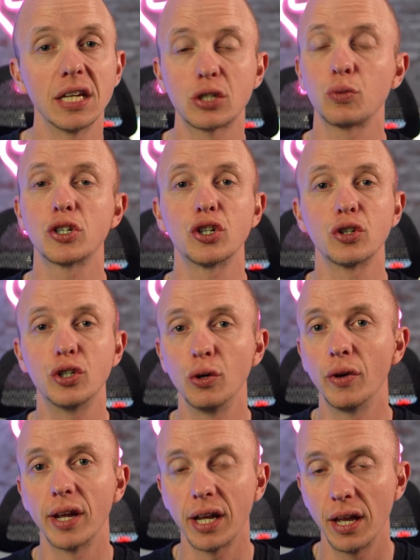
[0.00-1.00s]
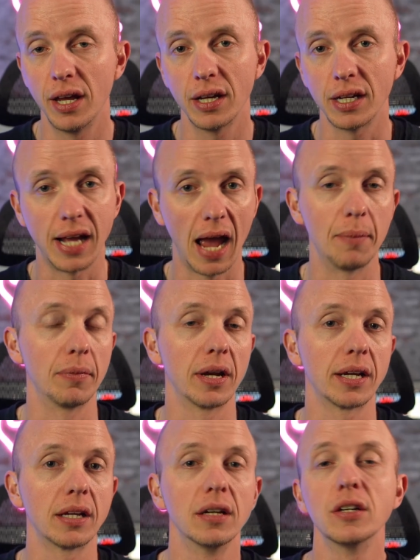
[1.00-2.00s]
that's what you're doing,
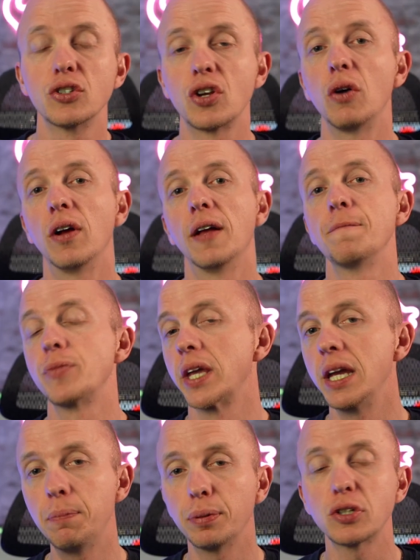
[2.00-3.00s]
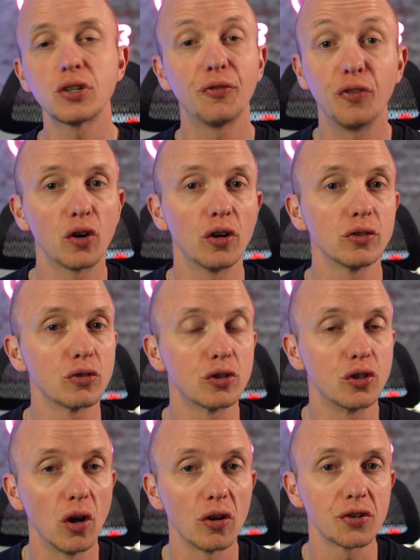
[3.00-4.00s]
gambling. So he puts the
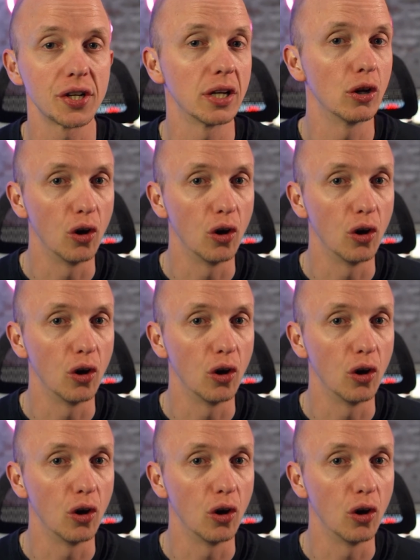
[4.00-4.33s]
$400 in a